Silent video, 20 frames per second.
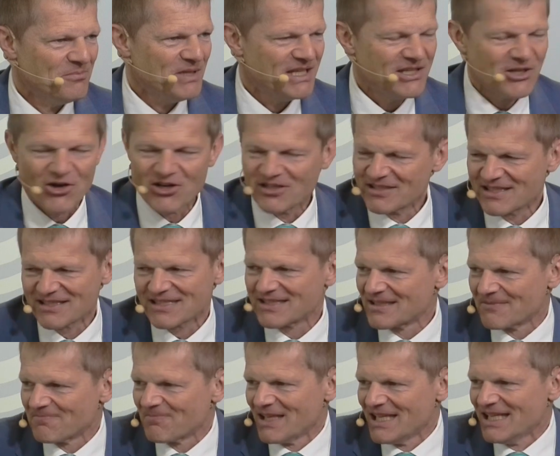
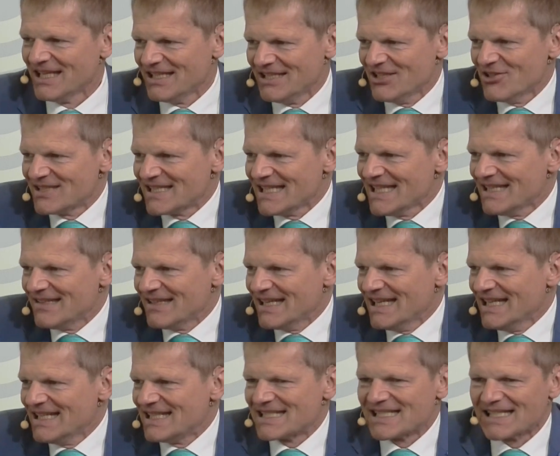Because, you see,
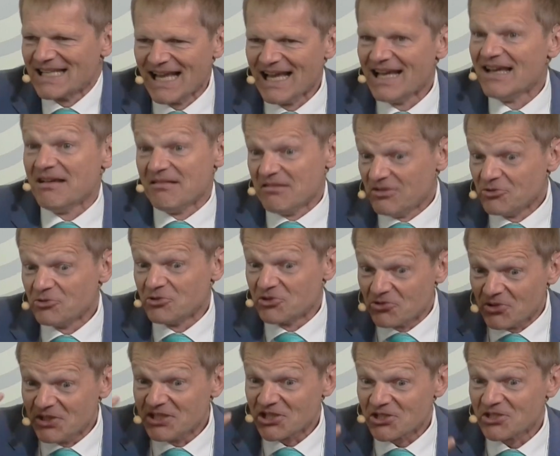
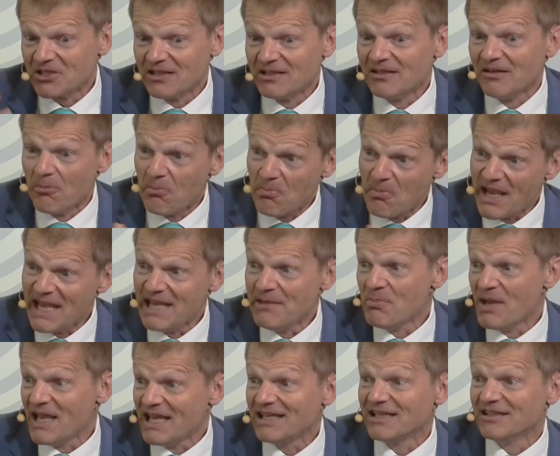nutrition may
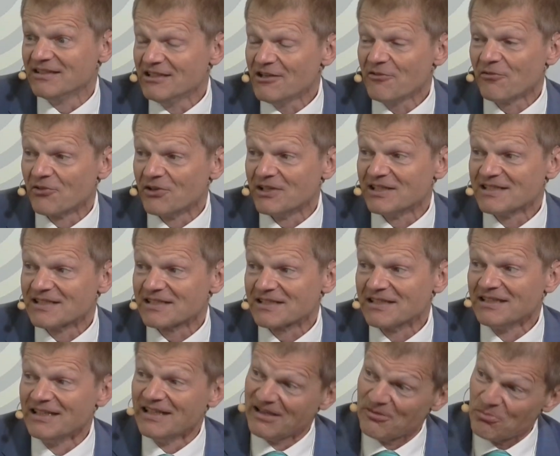make a difference,